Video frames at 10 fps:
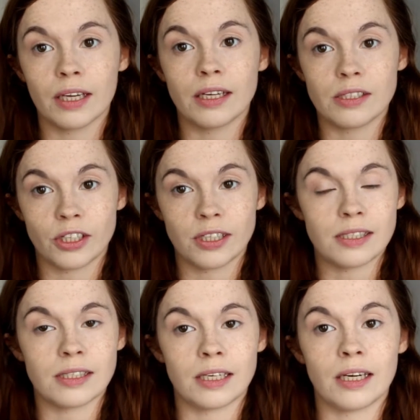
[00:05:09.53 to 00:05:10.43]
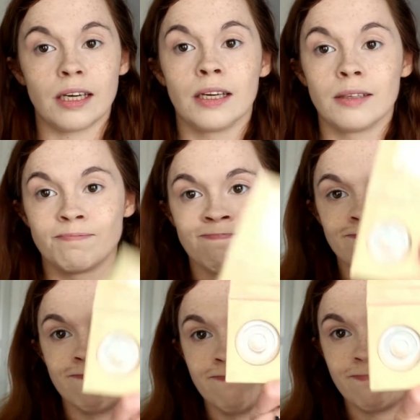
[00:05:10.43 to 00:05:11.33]
As you can see,
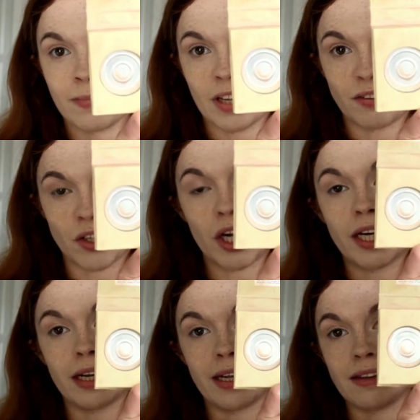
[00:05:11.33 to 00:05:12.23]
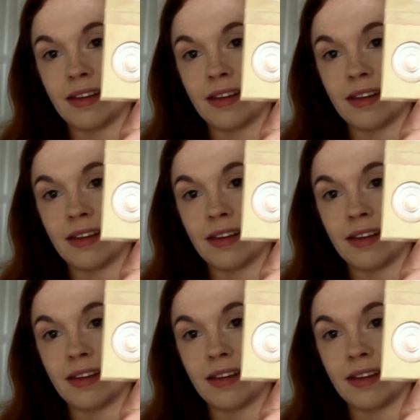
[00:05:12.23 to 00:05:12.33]
I've got hardly anything